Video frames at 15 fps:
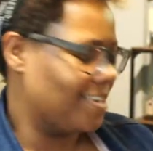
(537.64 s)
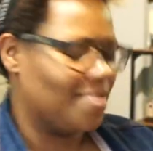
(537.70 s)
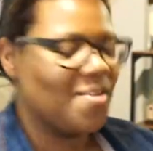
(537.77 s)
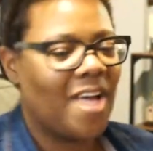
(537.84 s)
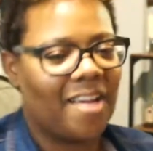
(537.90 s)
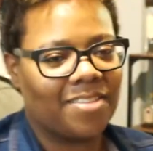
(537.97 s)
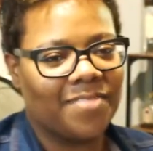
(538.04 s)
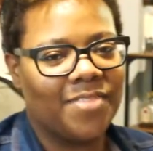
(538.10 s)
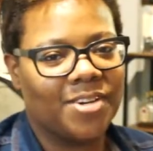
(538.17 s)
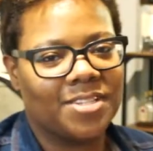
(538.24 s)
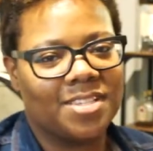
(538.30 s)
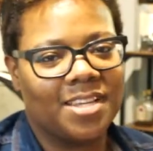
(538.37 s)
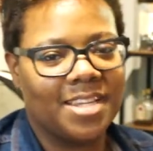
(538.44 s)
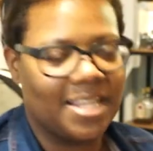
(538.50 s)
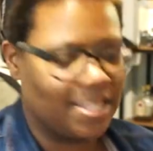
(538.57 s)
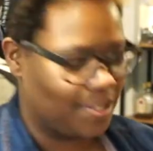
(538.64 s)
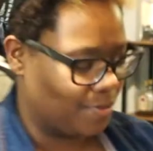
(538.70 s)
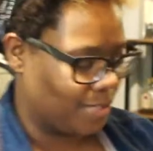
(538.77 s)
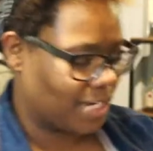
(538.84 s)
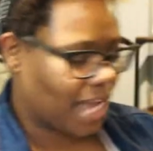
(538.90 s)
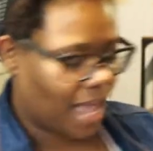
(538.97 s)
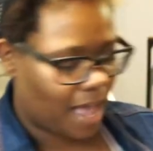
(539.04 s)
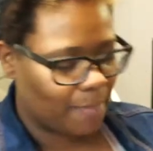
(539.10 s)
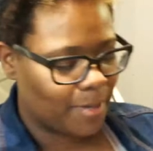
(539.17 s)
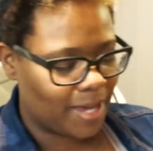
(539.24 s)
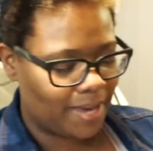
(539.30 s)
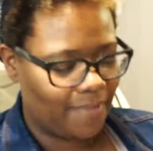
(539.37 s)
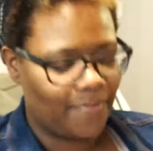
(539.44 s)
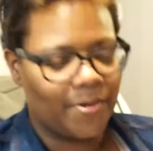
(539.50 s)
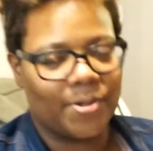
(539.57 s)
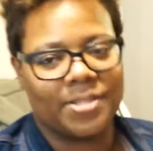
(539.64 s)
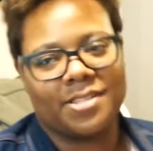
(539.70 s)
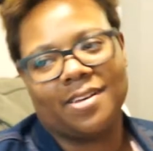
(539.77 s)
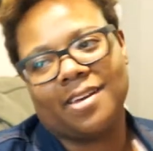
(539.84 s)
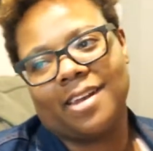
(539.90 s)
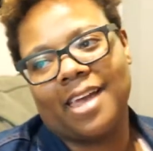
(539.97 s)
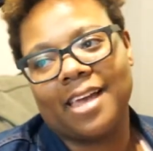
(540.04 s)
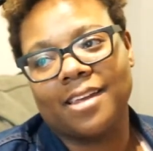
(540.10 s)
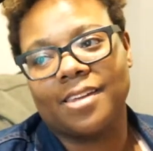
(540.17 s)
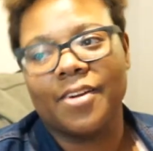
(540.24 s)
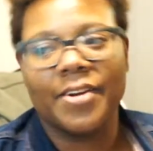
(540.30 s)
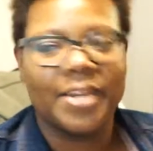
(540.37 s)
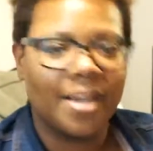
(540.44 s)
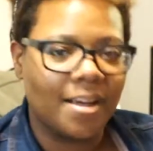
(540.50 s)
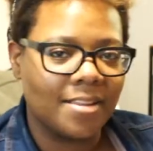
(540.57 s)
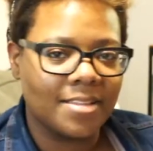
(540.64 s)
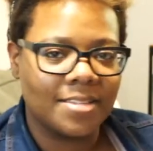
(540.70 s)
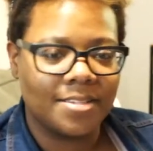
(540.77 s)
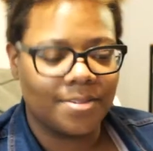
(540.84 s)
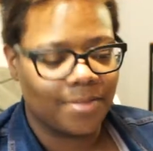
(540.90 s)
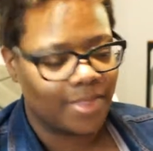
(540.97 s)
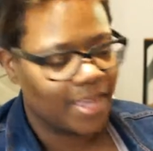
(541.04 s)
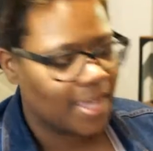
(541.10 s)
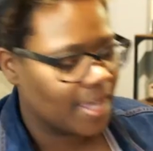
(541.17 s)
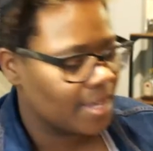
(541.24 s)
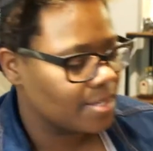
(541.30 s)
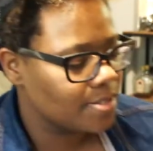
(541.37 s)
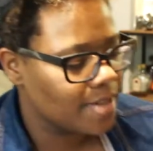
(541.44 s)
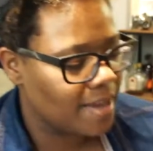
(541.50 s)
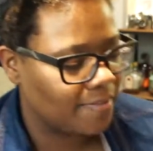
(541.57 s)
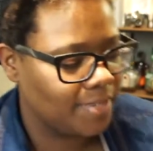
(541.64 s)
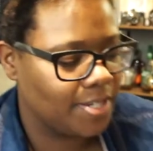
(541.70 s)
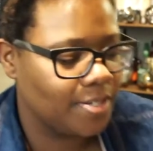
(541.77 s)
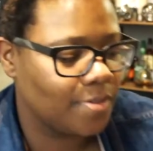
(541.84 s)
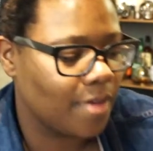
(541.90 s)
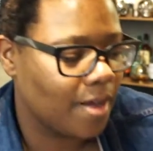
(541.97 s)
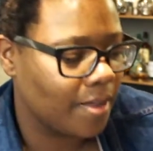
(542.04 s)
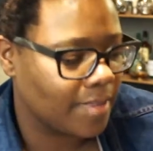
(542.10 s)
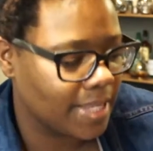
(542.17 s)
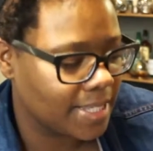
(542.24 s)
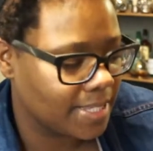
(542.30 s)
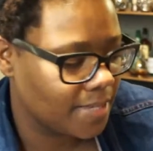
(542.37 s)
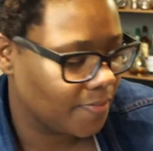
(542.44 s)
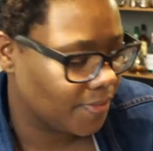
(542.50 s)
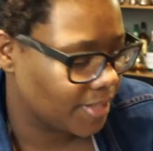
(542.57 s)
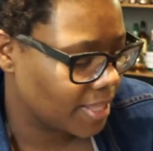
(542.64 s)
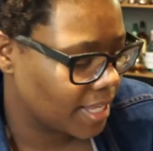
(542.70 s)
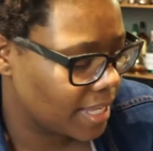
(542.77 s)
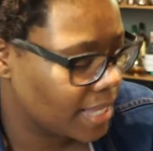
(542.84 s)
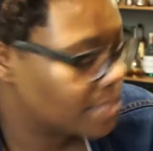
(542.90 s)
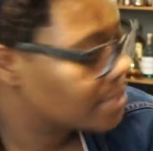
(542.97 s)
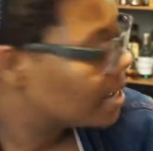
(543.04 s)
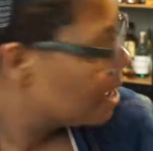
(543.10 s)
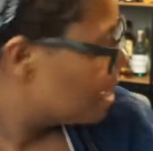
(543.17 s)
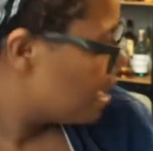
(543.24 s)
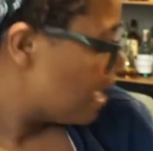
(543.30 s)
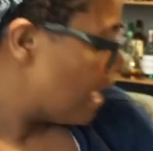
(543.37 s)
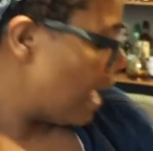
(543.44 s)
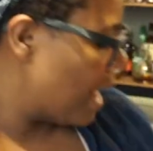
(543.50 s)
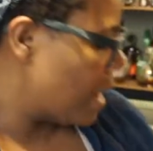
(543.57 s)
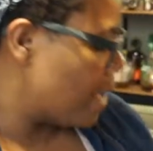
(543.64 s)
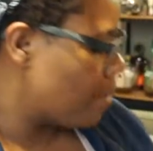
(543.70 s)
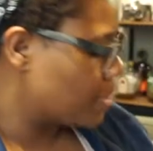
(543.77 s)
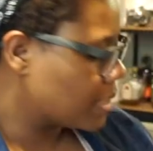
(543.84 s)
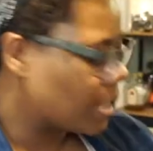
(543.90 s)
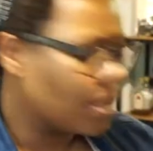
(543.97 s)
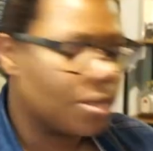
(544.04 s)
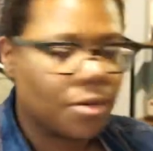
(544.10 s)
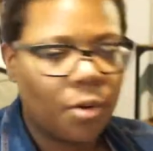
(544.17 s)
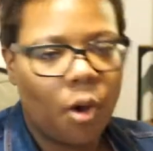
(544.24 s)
you have to focus on this new job you got to focus on like learning all these new things you have to do all these different things and it was a little